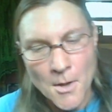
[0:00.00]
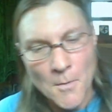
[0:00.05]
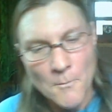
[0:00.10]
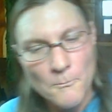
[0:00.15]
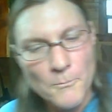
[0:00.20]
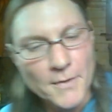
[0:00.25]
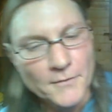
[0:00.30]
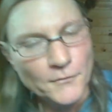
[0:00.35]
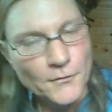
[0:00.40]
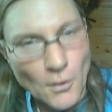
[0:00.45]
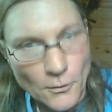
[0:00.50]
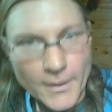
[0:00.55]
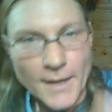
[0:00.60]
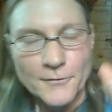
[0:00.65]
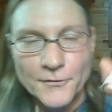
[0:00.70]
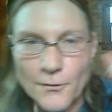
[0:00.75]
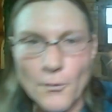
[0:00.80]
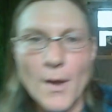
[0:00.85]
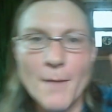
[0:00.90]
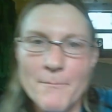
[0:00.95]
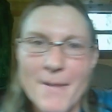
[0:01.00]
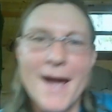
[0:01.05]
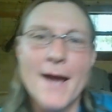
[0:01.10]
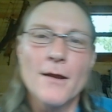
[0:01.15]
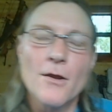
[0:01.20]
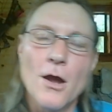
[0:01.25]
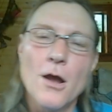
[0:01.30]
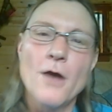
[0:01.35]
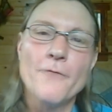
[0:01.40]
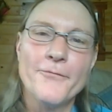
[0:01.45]
But so, okay, so I
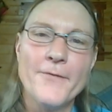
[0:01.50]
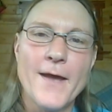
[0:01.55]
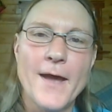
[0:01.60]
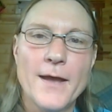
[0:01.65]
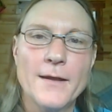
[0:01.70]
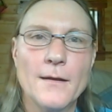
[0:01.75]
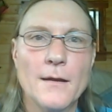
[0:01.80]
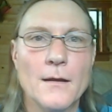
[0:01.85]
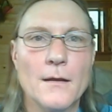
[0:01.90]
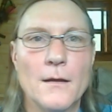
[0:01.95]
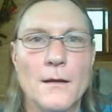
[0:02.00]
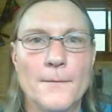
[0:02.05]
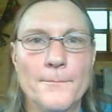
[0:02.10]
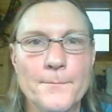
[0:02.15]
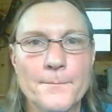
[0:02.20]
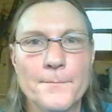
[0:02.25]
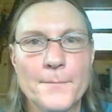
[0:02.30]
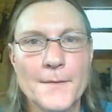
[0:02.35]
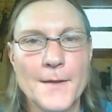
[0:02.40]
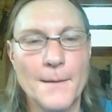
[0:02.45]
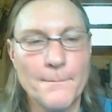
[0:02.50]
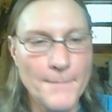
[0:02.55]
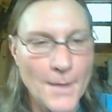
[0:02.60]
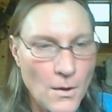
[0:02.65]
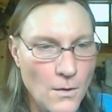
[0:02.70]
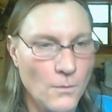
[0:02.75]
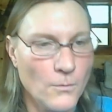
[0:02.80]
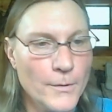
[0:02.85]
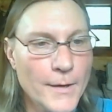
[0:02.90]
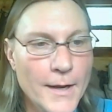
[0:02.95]
back off that um, that
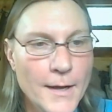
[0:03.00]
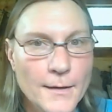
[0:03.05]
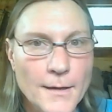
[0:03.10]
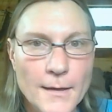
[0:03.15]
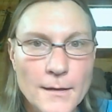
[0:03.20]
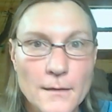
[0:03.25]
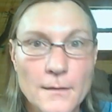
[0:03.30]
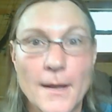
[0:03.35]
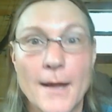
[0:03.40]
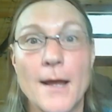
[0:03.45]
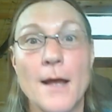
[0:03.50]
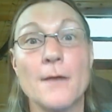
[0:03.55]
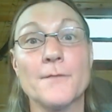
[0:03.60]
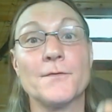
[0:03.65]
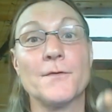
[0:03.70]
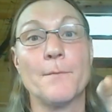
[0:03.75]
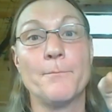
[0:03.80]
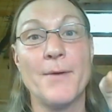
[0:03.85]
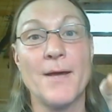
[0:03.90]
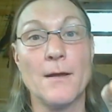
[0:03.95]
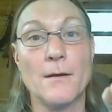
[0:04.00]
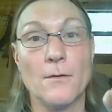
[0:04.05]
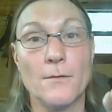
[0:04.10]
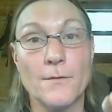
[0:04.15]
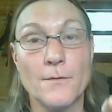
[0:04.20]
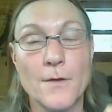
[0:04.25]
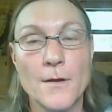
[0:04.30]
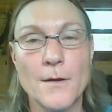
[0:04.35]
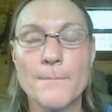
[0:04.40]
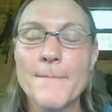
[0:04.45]
bolt, and it allows the pedal to
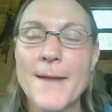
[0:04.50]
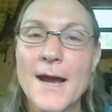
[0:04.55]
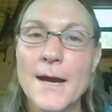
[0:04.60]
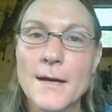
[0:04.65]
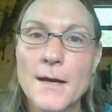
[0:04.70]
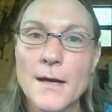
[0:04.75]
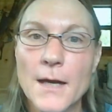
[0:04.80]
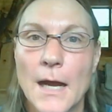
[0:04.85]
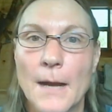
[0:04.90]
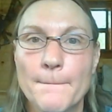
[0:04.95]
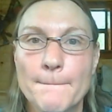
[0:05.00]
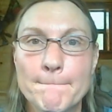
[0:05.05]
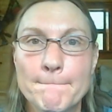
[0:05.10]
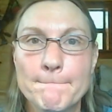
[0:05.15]
come back up.